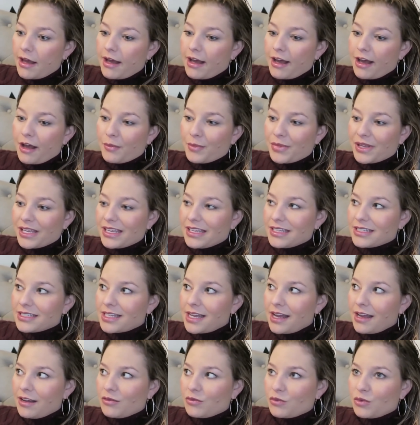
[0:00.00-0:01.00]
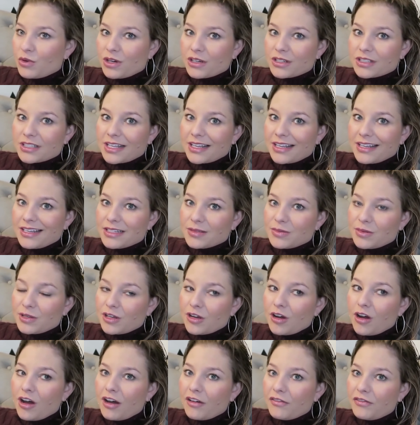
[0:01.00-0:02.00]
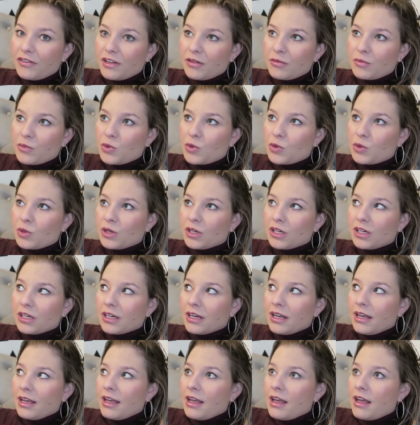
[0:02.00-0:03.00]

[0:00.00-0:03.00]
But he's gotten worse. Like he's been coughing more,